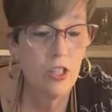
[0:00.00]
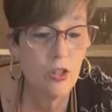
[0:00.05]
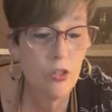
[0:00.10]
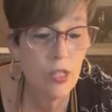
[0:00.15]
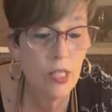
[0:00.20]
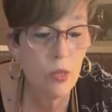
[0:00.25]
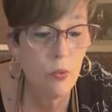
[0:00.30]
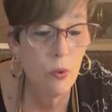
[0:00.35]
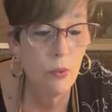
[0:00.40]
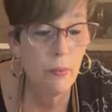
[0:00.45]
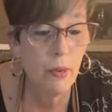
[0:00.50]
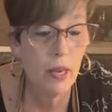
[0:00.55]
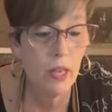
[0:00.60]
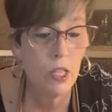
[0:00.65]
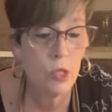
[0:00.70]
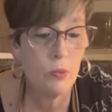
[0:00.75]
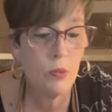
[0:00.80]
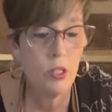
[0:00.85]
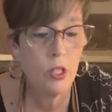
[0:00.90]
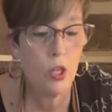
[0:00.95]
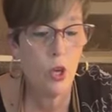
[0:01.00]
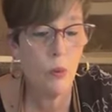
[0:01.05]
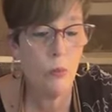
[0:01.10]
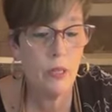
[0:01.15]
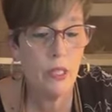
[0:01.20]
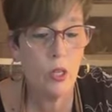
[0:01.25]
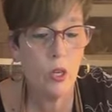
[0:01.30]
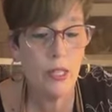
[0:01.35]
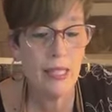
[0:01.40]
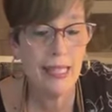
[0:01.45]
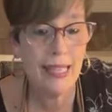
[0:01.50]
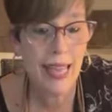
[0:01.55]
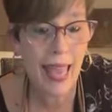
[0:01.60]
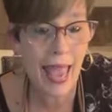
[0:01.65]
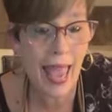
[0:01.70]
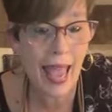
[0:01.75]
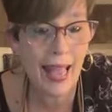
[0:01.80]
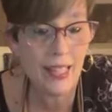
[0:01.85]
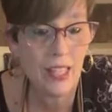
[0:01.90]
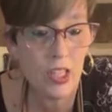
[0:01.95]
Did you see where my husband told me to?
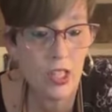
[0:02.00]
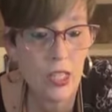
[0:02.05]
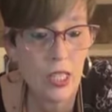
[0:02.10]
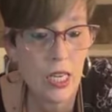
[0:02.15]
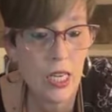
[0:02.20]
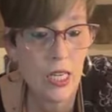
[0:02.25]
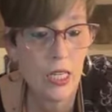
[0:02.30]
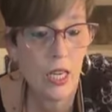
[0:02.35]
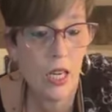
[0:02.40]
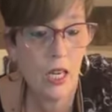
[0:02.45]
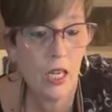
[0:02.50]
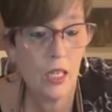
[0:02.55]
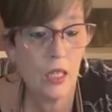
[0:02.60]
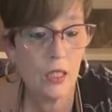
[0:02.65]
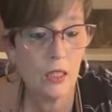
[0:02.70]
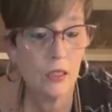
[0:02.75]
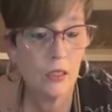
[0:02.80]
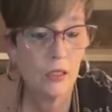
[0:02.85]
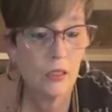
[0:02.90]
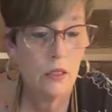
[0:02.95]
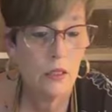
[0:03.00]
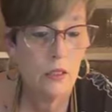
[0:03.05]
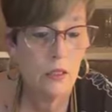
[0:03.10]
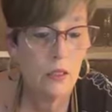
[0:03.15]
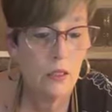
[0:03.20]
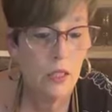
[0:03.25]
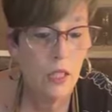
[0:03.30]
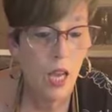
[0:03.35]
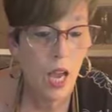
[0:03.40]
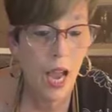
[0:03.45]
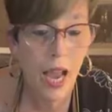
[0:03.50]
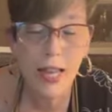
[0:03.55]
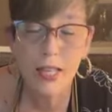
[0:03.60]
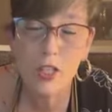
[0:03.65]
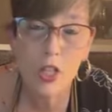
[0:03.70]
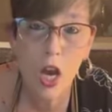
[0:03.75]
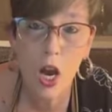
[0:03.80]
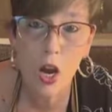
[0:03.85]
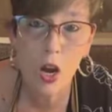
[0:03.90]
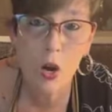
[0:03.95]
Yes, Tina.
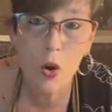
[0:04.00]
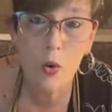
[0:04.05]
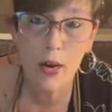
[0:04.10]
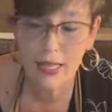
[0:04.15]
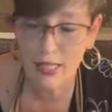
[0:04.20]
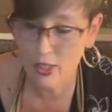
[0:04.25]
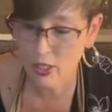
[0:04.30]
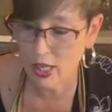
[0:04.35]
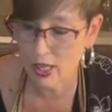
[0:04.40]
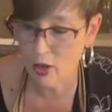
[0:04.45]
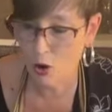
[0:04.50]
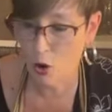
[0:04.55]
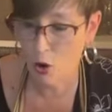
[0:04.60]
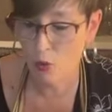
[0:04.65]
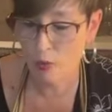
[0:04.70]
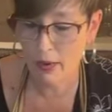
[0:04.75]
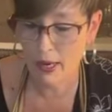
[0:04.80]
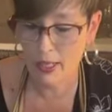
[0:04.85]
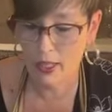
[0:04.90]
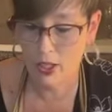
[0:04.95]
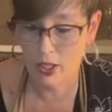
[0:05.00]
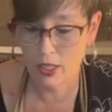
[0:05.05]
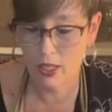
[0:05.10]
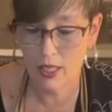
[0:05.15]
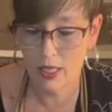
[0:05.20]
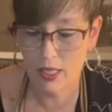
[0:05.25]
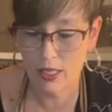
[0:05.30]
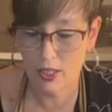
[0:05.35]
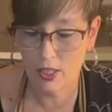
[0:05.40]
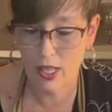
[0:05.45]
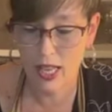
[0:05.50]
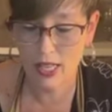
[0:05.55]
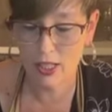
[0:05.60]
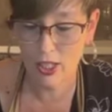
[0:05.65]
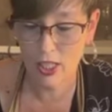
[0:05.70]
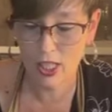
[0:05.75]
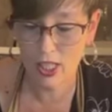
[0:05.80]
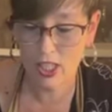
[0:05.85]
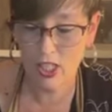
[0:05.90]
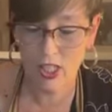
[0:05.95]
I know. I said, oh my goodness,
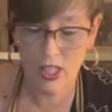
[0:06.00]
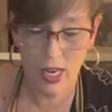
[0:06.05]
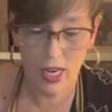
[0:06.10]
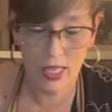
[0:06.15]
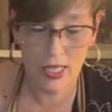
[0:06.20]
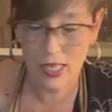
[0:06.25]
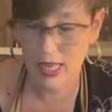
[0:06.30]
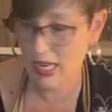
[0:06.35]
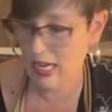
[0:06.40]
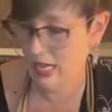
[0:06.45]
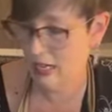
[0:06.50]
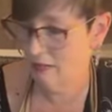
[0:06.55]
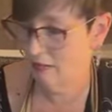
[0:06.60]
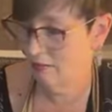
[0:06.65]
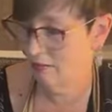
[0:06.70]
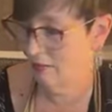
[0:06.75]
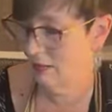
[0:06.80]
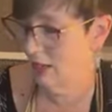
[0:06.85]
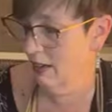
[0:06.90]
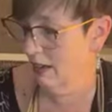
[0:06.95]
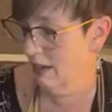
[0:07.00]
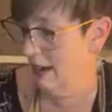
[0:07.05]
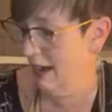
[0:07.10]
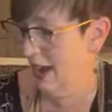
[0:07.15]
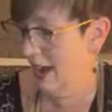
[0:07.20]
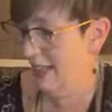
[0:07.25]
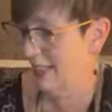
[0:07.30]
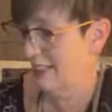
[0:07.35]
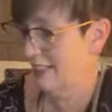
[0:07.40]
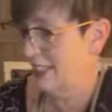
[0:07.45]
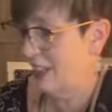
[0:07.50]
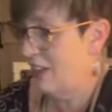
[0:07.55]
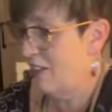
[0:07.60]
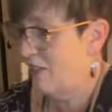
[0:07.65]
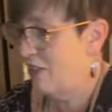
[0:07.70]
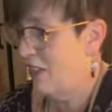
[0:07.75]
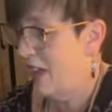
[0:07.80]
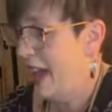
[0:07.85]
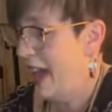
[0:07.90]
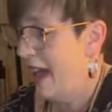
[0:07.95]
that's exciting. I
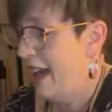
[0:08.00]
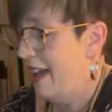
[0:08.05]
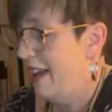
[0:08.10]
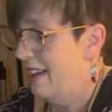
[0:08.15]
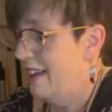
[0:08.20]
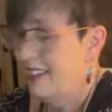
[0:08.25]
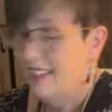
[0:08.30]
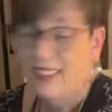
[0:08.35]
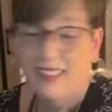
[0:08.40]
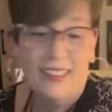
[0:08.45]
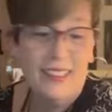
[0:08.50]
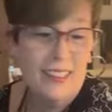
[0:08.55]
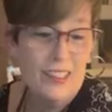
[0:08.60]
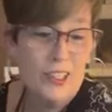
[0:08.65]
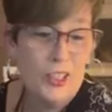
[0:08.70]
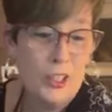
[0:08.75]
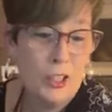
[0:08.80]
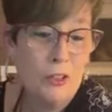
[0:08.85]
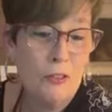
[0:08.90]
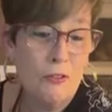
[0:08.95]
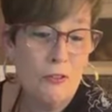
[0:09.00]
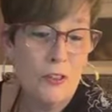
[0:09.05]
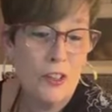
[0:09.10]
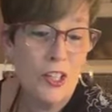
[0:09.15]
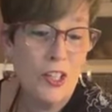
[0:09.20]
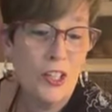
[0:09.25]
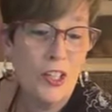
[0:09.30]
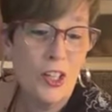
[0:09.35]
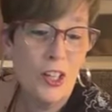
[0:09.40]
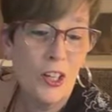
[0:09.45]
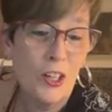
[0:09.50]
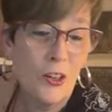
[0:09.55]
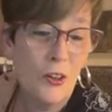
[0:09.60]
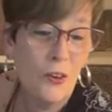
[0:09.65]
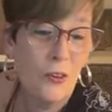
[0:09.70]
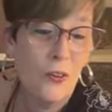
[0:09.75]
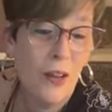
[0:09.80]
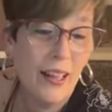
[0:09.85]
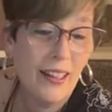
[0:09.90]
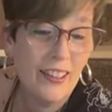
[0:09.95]
love that. Good for
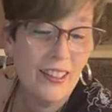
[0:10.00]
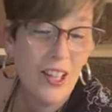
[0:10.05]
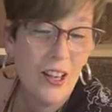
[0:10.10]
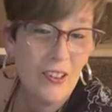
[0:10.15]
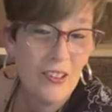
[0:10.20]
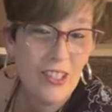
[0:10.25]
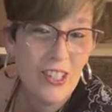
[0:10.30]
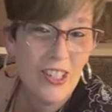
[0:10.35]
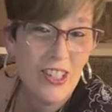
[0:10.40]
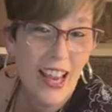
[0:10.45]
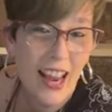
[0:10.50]
you. Hello,